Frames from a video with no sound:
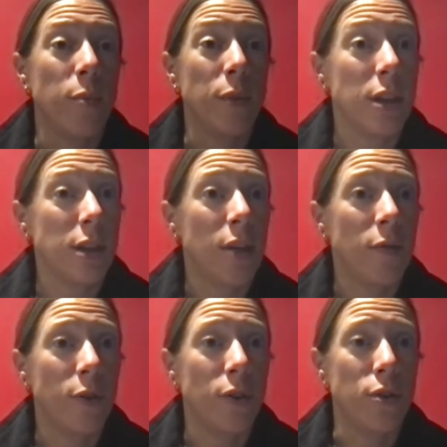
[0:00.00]
get that
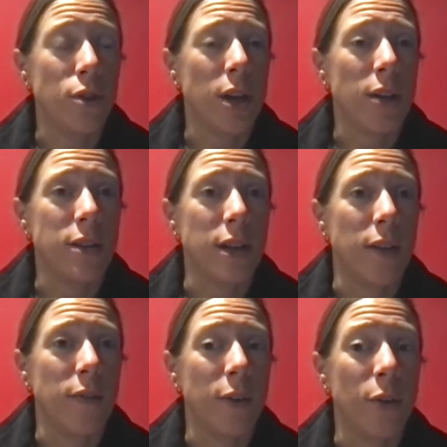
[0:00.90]
for your child to have at